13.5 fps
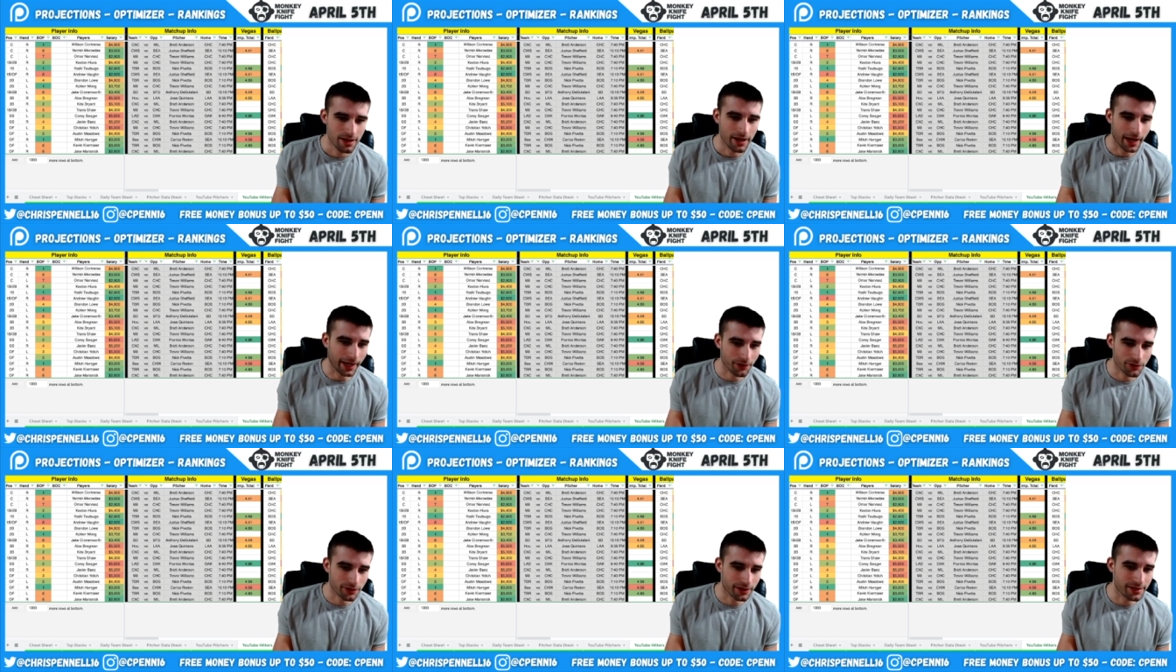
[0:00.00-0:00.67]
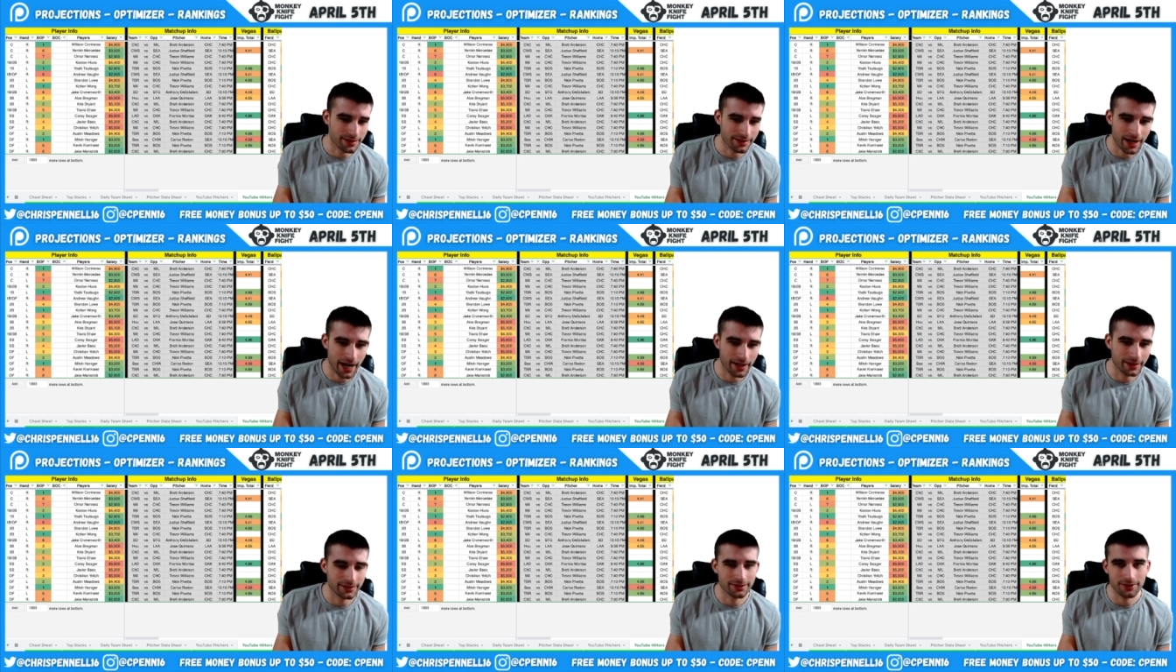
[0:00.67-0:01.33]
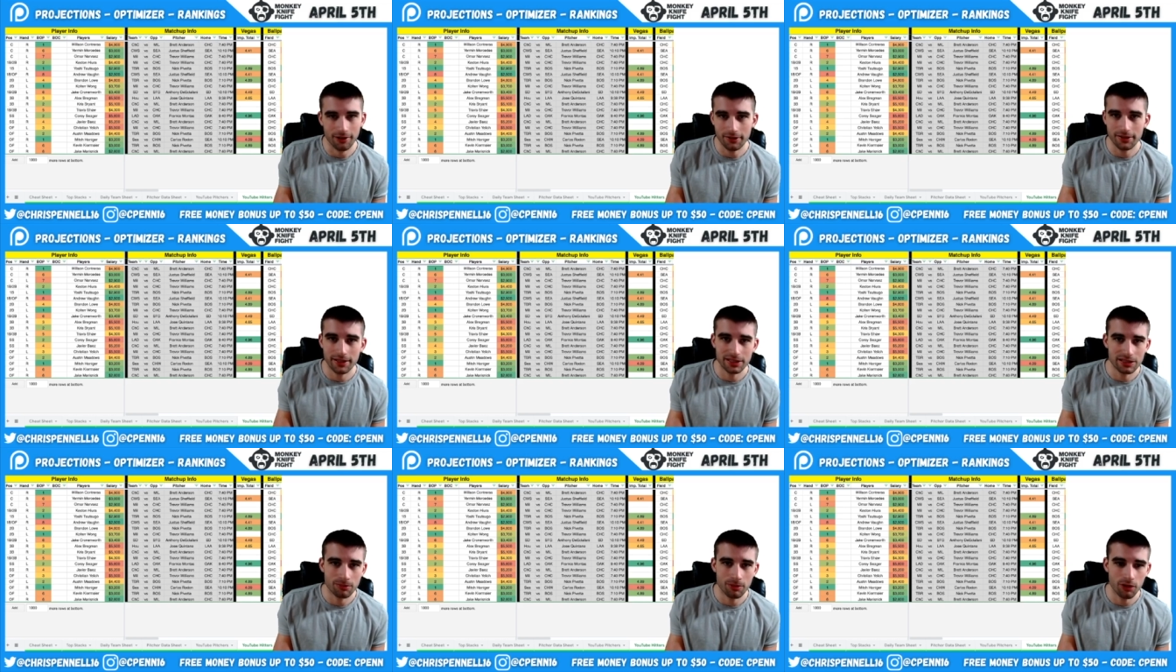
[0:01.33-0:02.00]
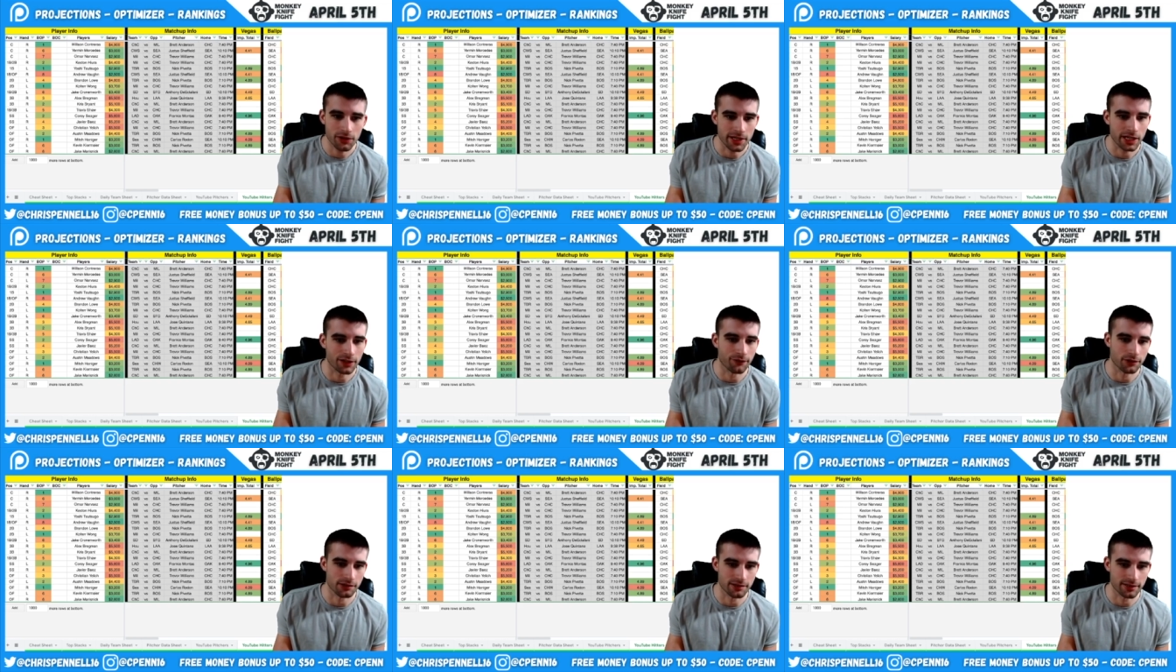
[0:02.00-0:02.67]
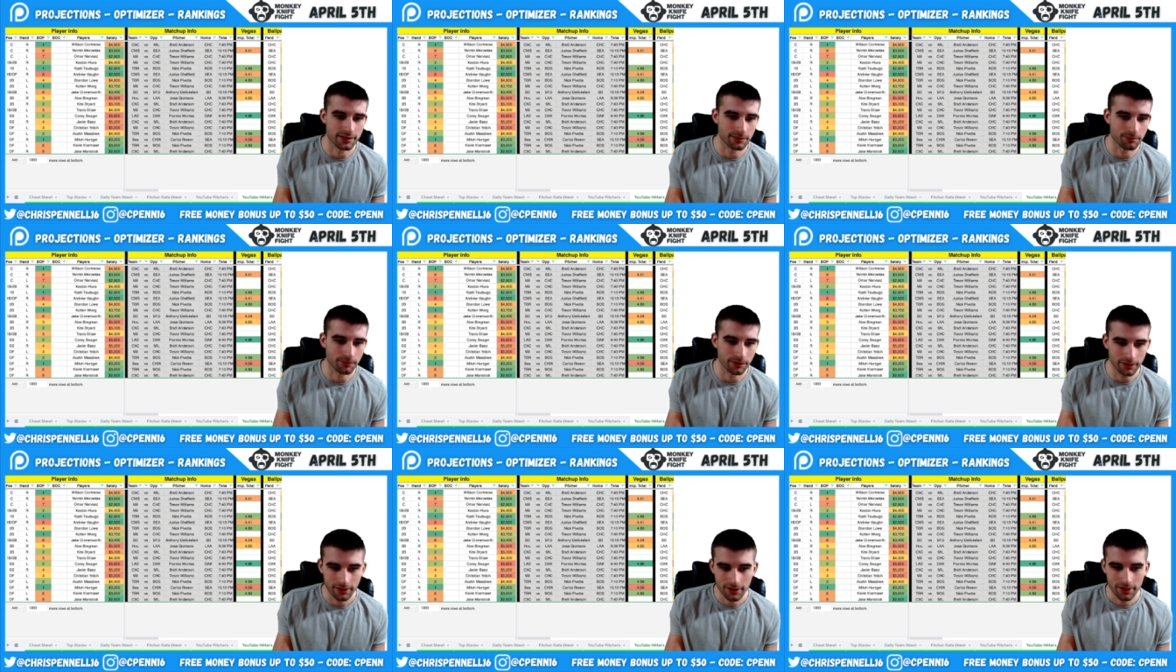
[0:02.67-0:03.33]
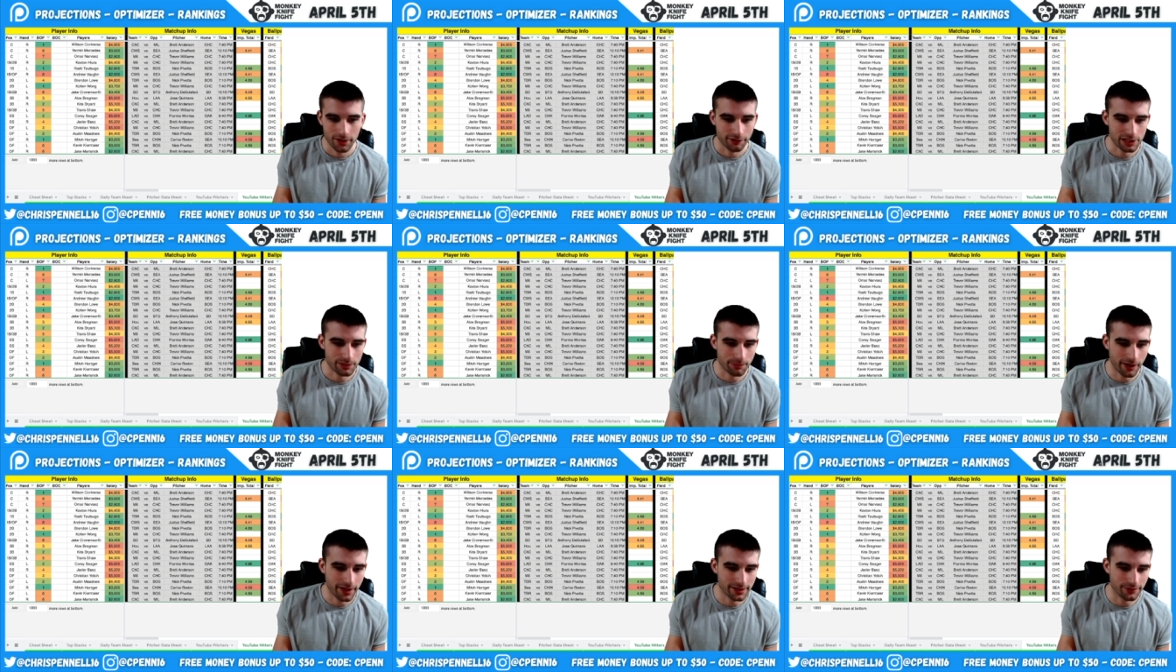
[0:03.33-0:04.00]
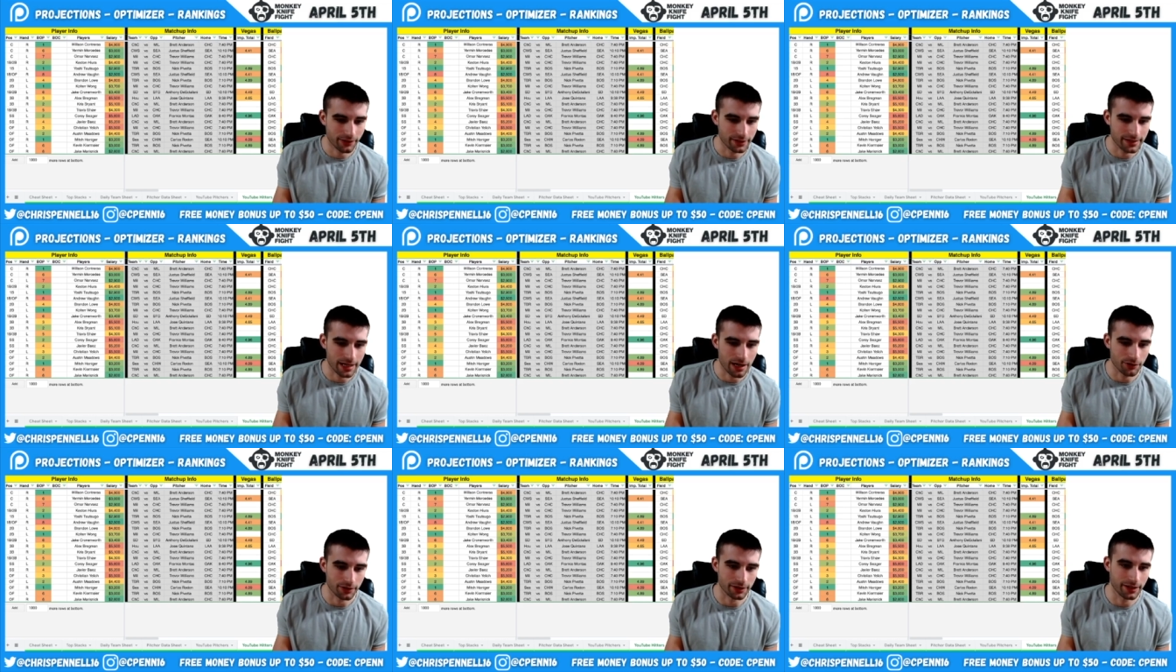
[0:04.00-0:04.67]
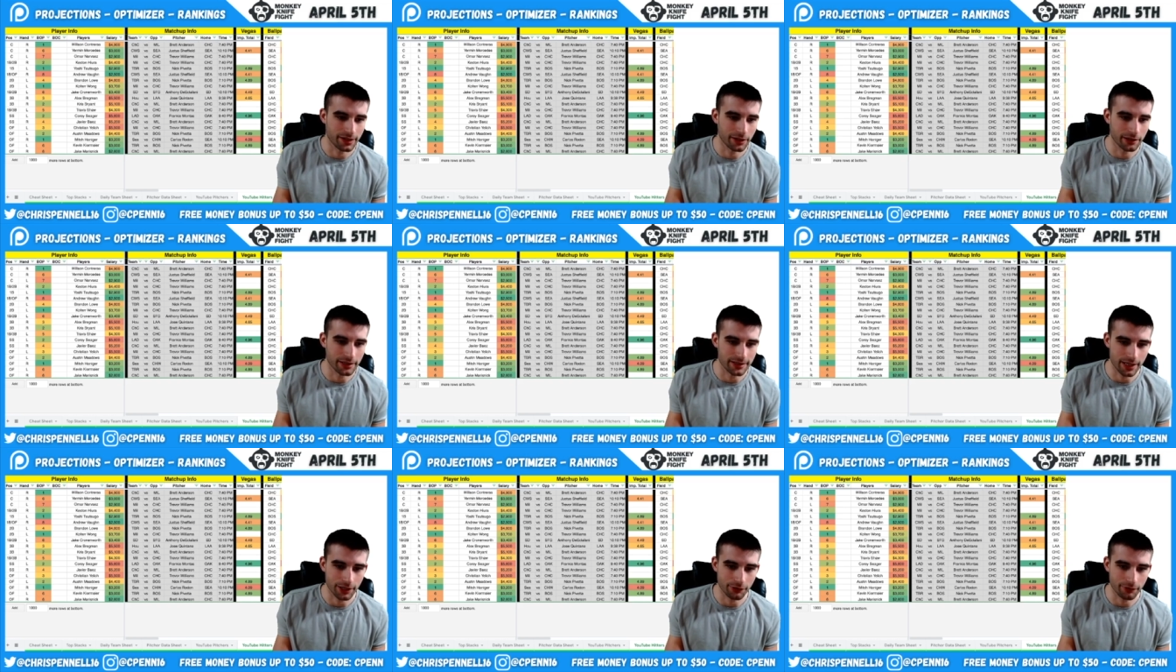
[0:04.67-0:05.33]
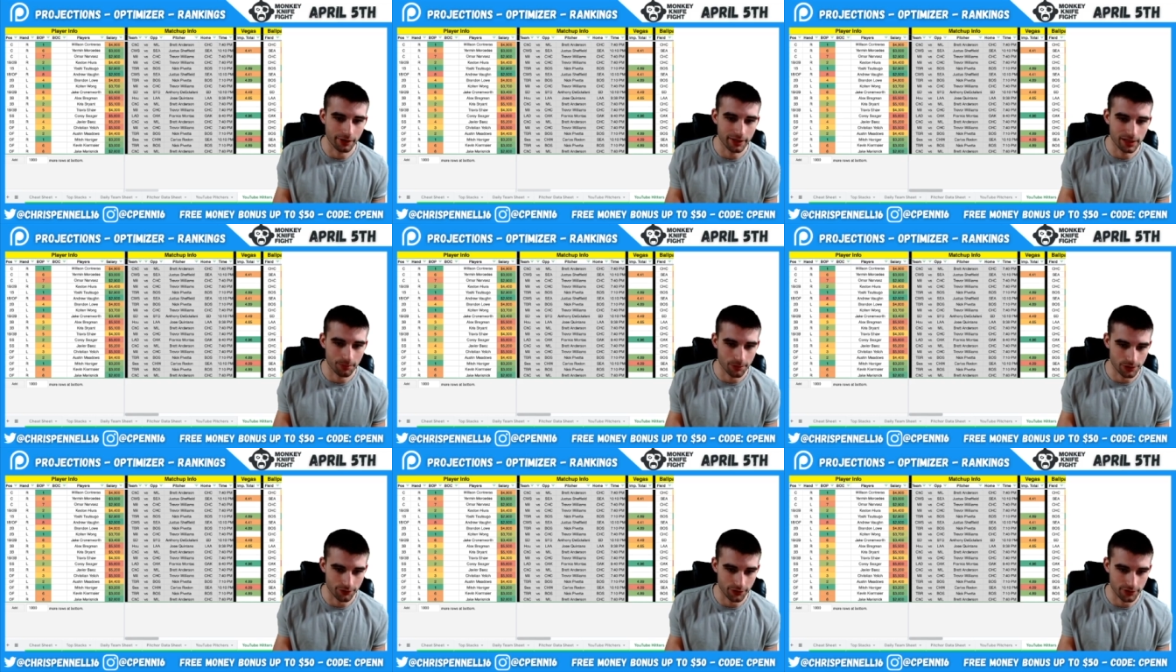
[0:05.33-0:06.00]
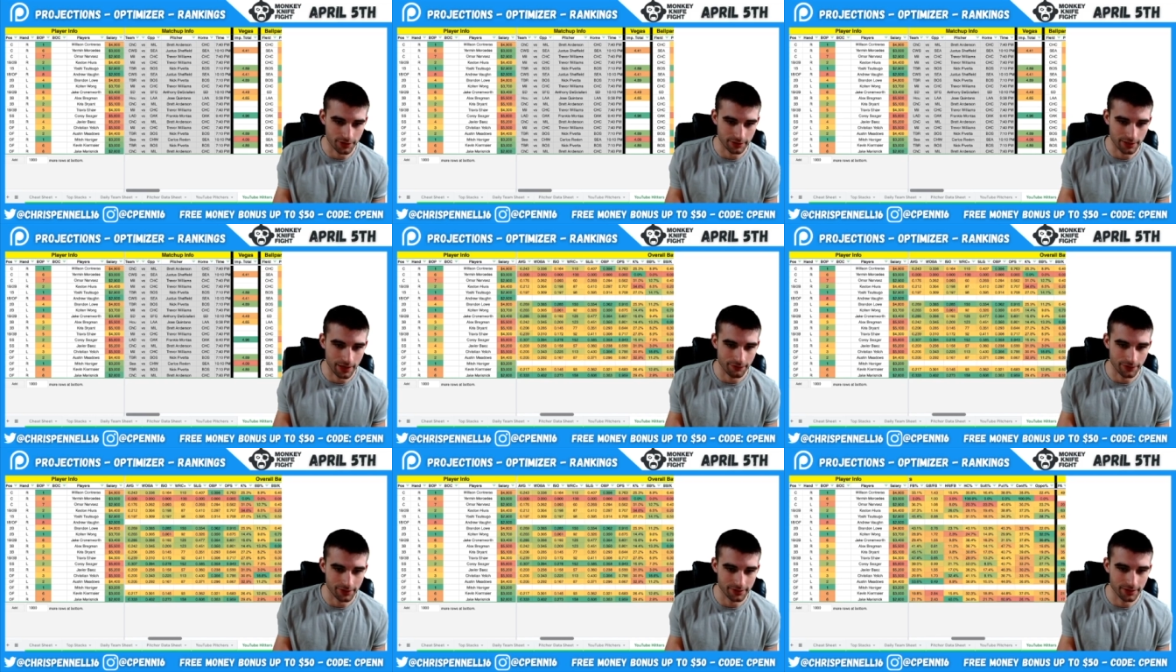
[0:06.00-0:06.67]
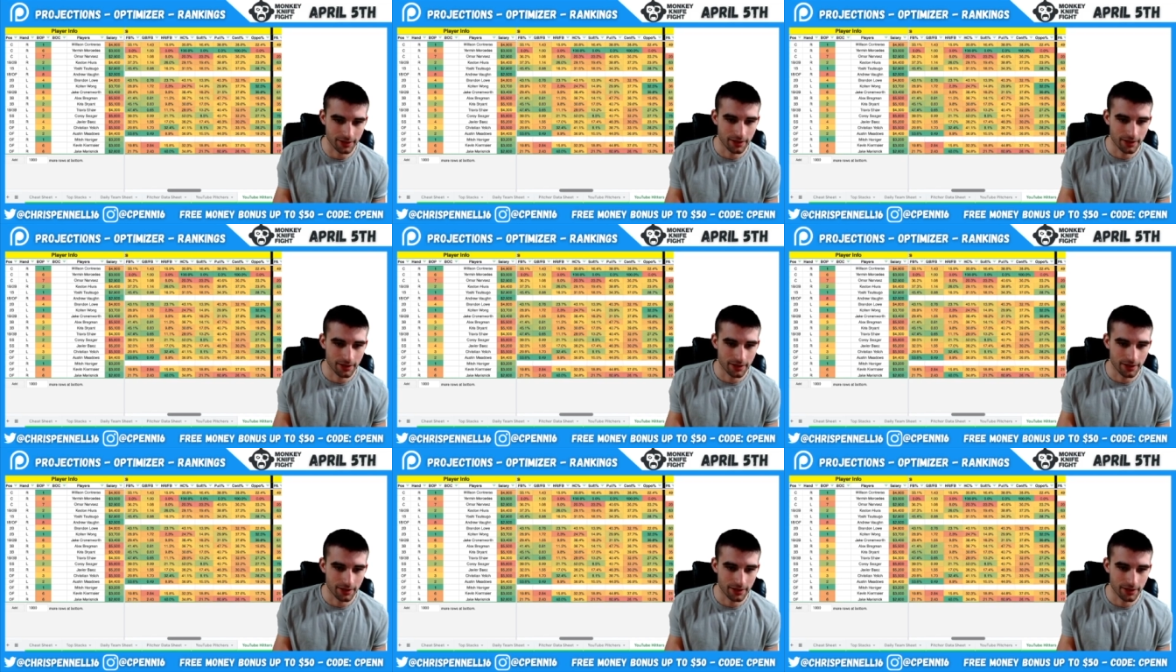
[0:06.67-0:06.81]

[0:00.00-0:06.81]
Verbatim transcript: Anderson, he's a guy that's hard to get the ball in the air versus him, but Chris Bryant's a very talented hitter. He's got great numbers versus lefties.